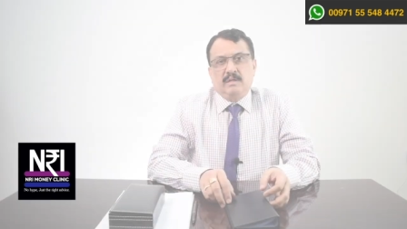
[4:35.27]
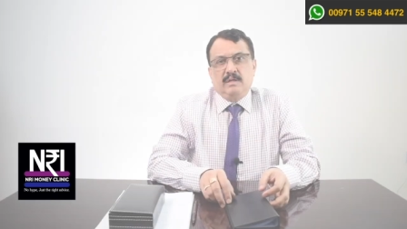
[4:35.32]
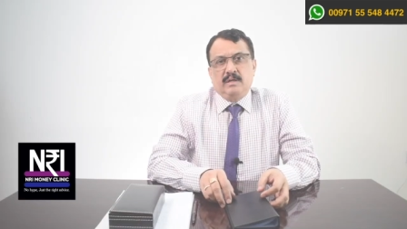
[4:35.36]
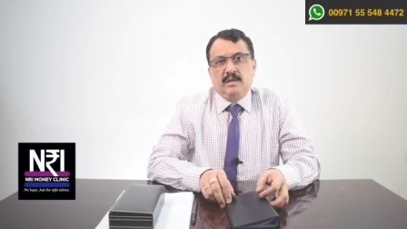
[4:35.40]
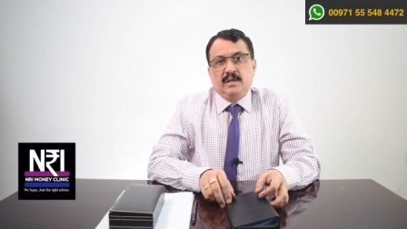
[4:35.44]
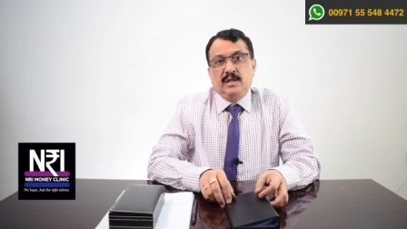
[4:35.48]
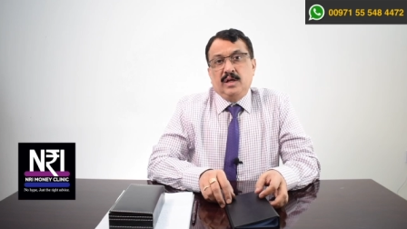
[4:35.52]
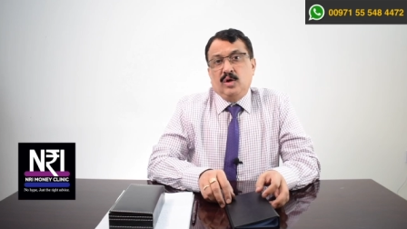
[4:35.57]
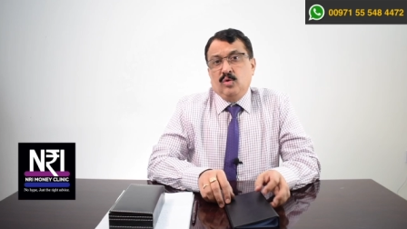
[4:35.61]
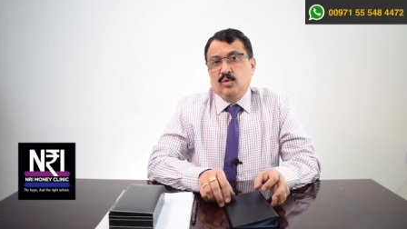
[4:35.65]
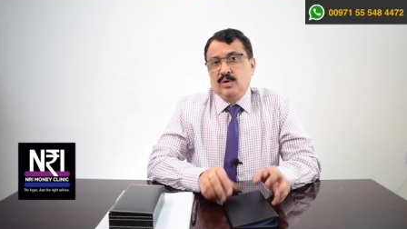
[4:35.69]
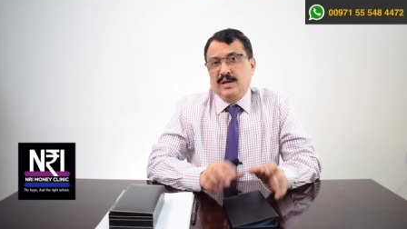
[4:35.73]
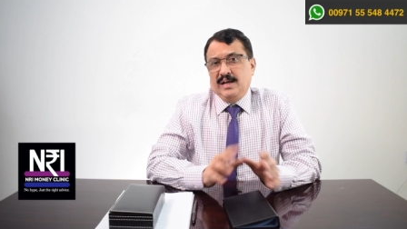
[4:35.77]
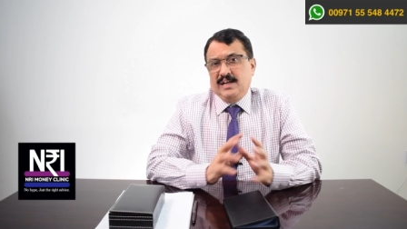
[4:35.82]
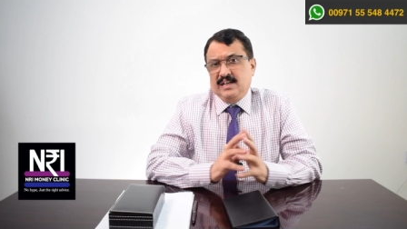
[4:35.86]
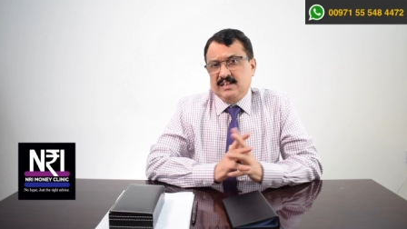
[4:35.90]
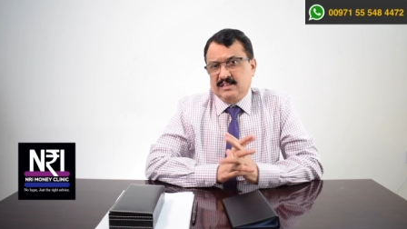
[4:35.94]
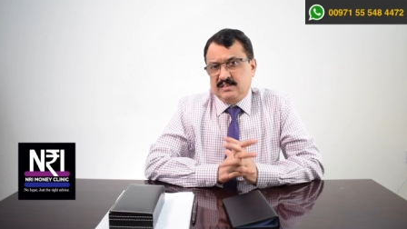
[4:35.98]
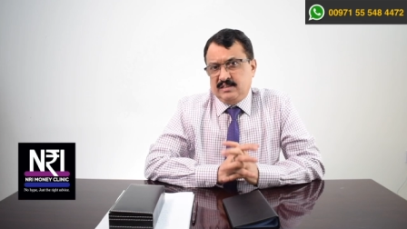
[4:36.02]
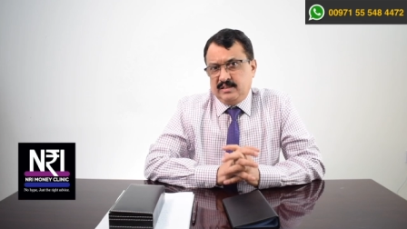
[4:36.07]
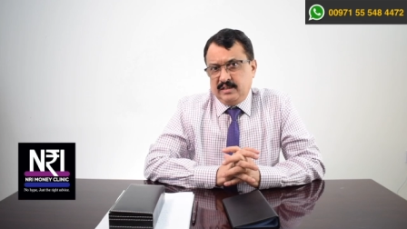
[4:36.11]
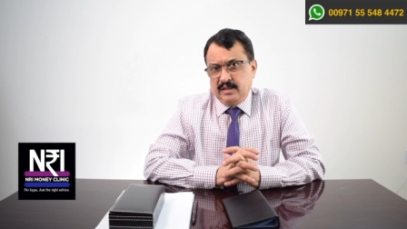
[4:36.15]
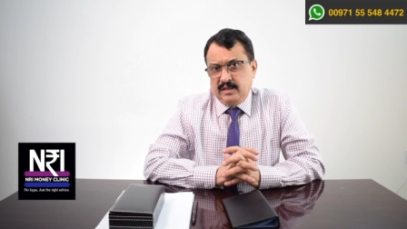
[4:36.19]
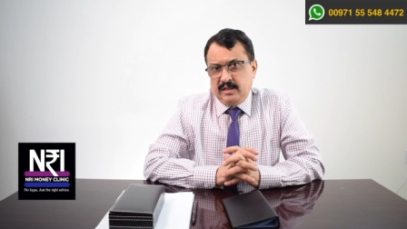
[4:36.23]
Now let us
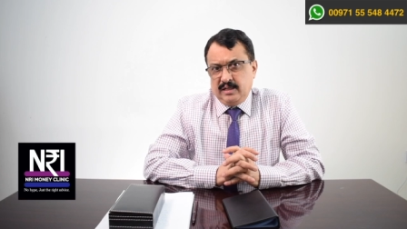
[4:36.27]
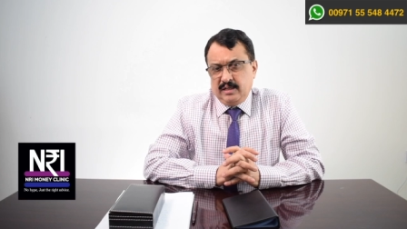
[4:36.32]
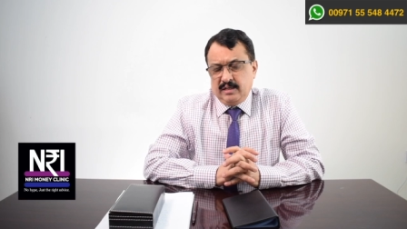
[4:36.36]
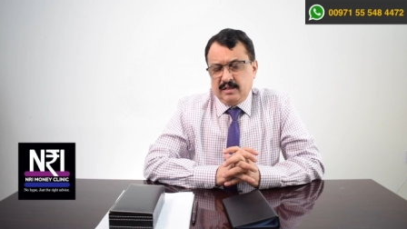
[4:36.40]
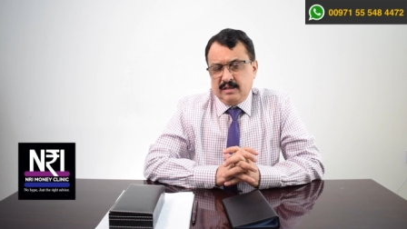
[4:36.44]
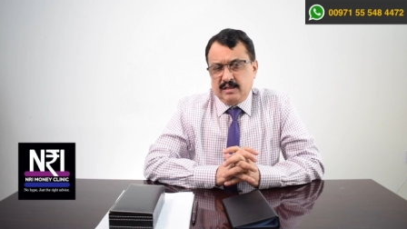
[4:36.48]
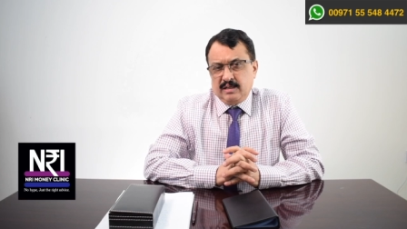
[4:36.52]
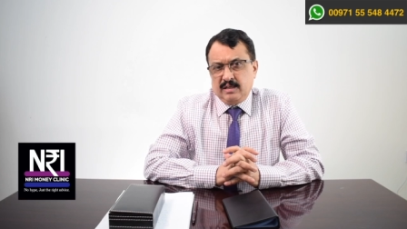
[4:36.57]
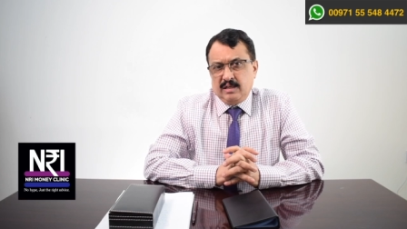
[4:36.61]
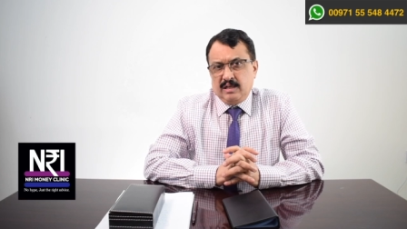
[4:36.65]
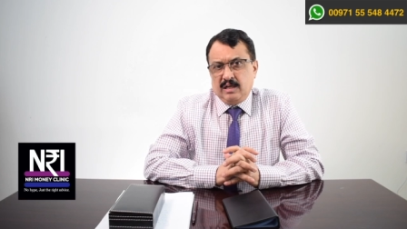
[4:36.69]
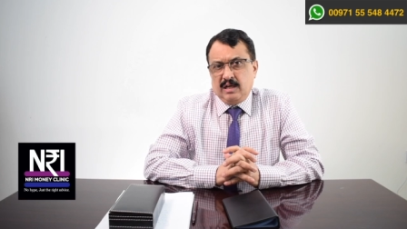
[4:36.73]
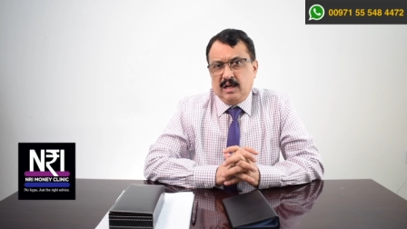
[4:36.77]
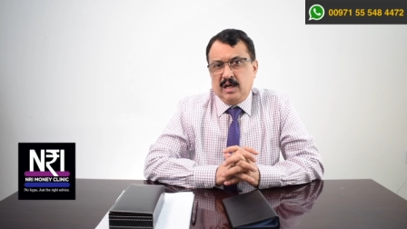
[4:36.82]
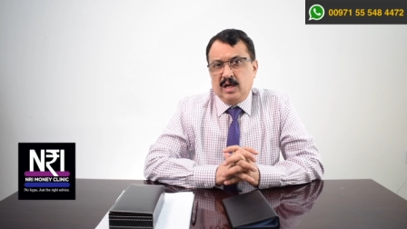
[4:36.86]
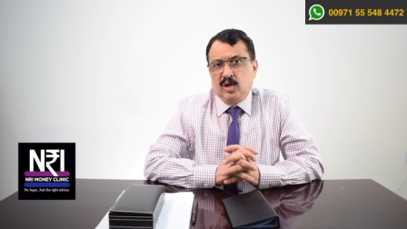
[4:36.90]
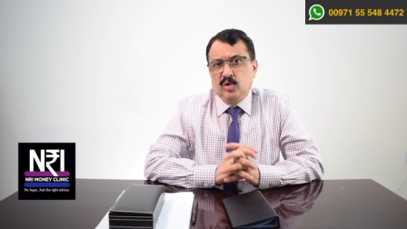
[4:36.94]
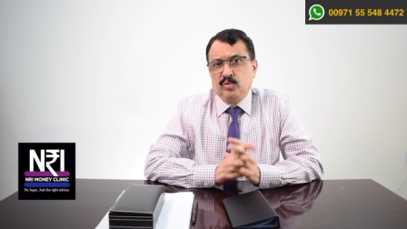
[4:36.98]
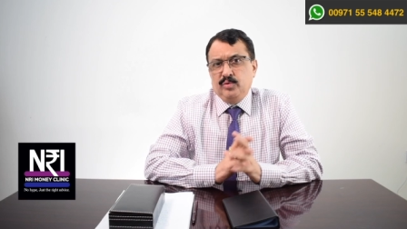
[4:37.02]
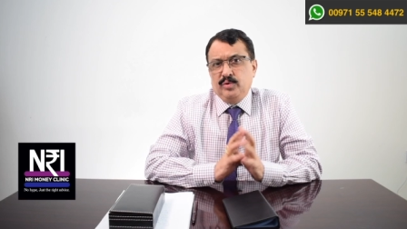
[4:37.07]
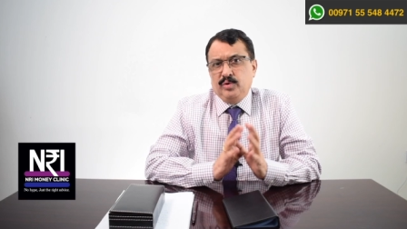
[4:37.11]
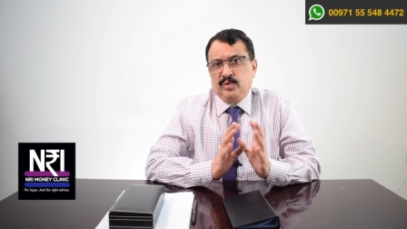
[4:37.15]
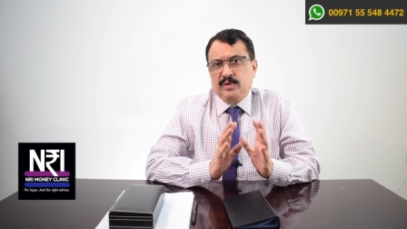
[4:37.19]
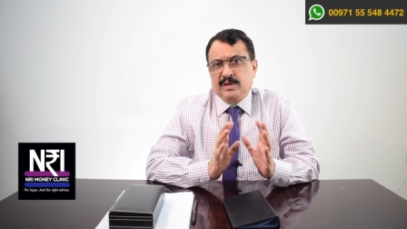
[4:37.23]
see how
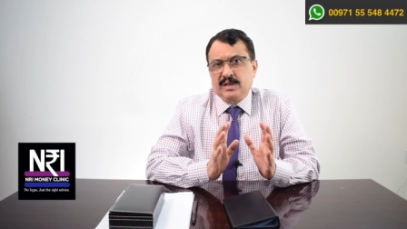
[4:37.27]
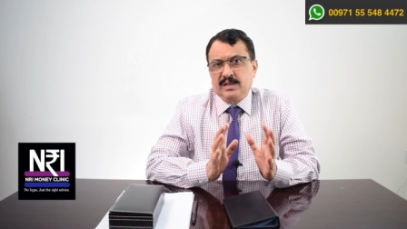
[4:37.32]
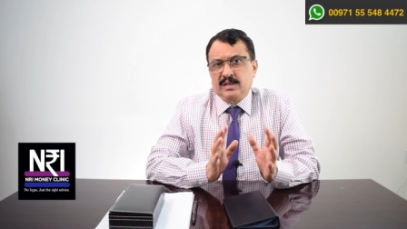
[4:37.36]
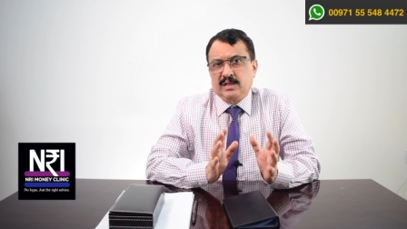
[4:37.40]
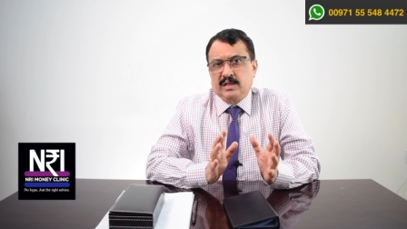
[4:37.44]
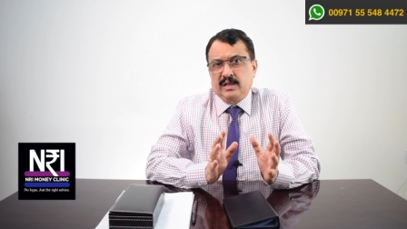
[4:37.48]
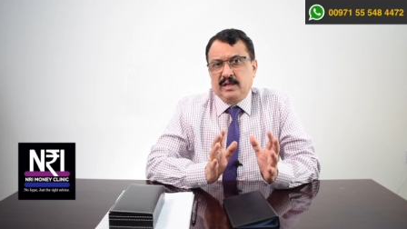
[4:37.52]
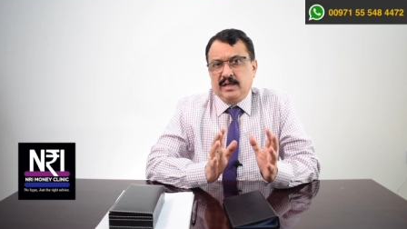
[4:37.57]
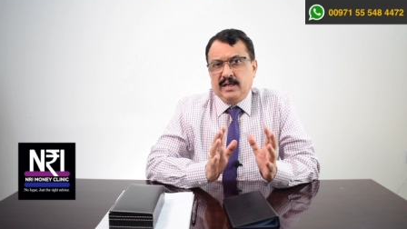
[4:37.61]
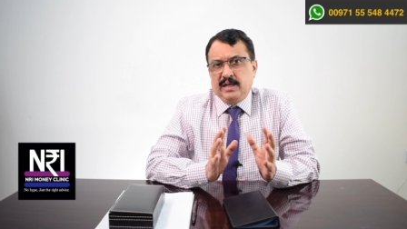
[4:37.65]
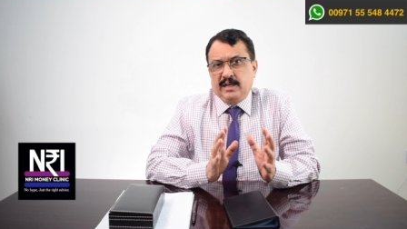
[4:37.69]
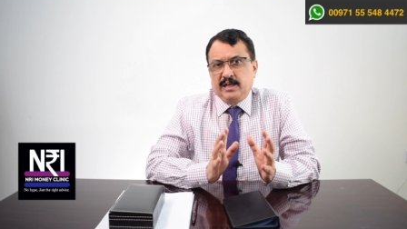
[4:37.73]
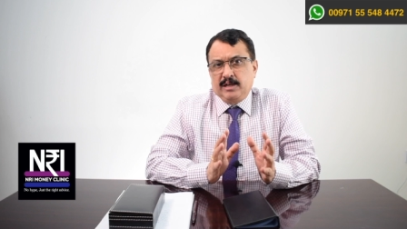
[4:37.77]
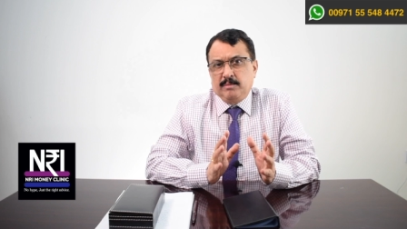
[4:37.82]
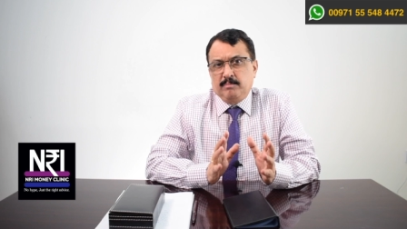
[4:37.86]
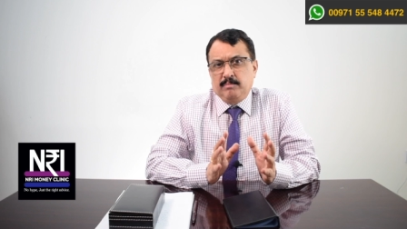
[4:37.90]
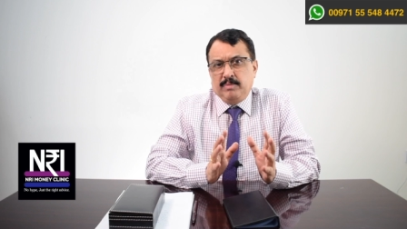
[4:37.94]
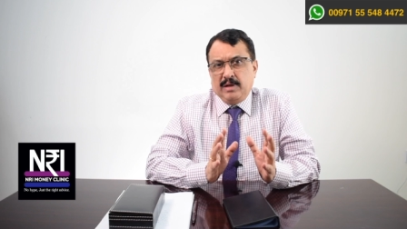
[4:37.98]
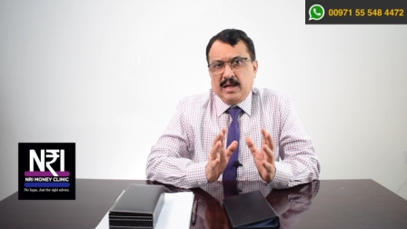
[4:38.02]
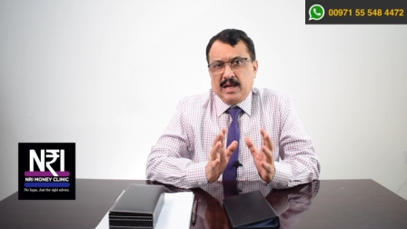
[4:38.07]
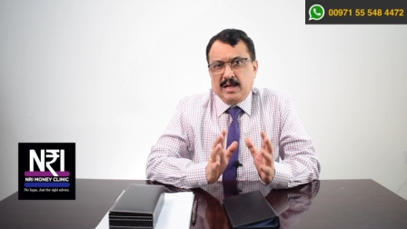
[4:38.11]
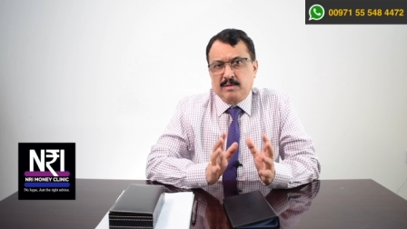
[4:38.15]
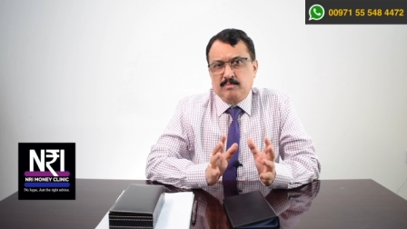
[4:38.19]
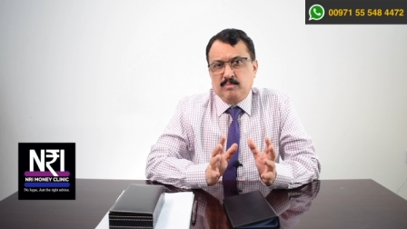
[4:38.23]
you can create a
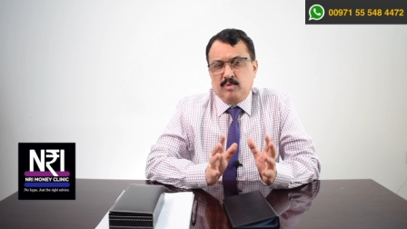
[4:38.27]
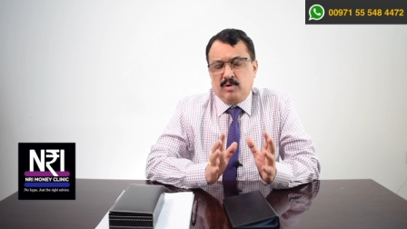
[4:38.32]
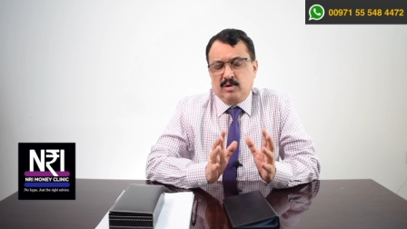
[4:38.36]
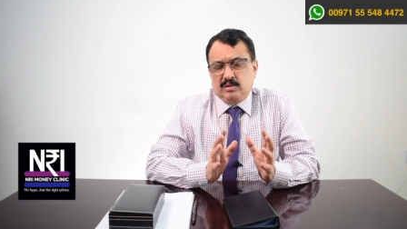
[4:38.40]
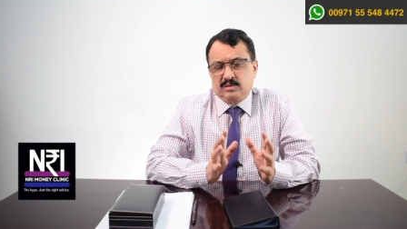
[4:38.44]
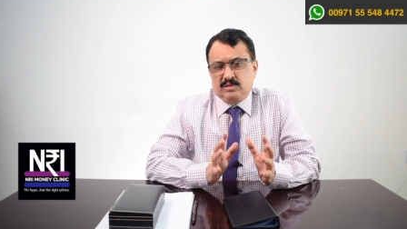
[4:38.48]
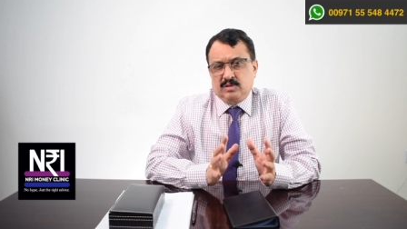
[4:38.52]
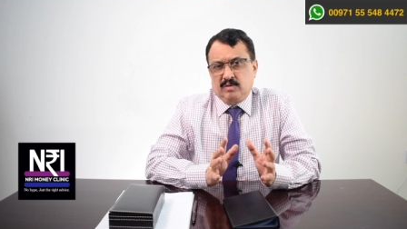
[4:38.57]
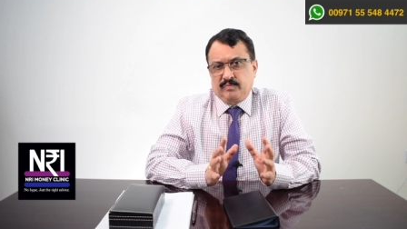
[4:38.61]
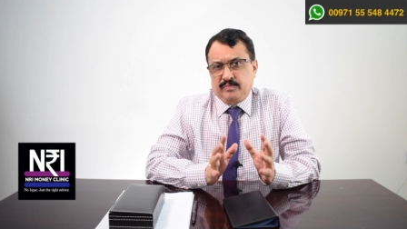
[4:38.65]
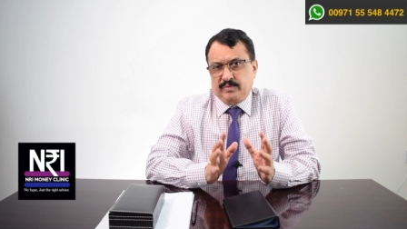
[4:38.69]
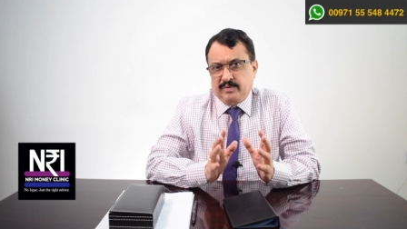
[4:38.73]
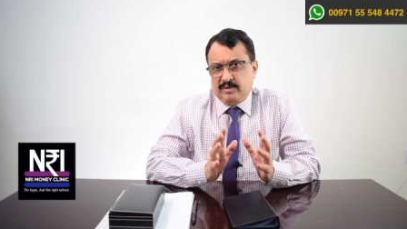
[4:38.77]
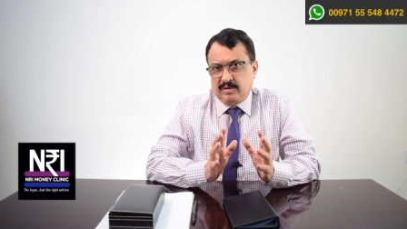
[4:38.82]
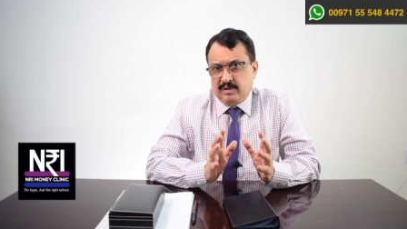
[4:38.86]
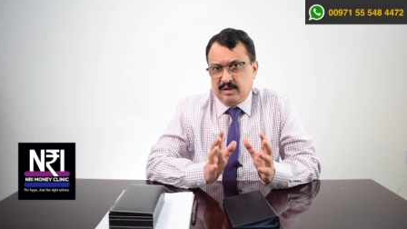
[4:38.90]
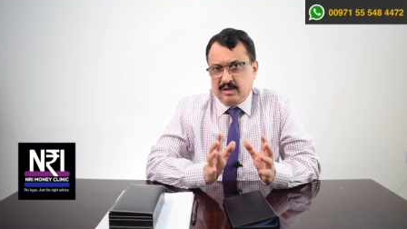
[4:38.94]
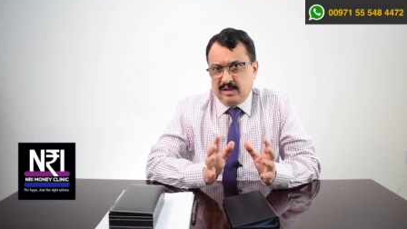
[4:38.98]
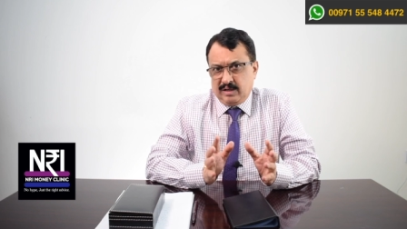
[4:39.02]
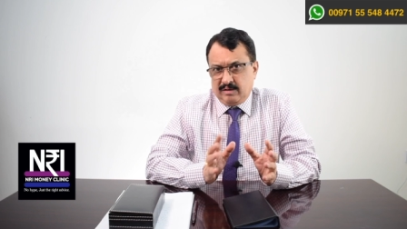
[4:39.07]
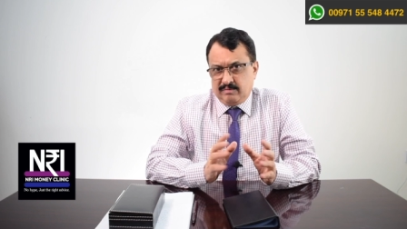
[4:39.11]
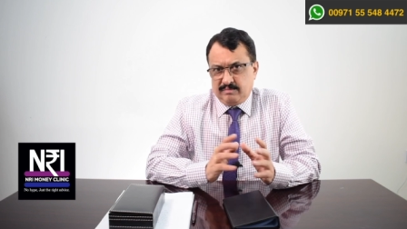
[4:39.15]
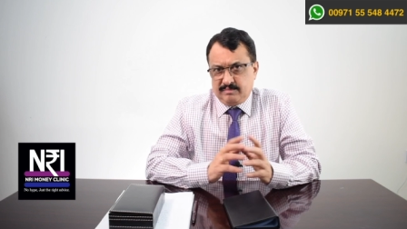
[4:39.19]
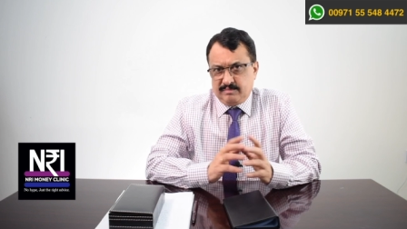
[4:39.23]
black box of your life.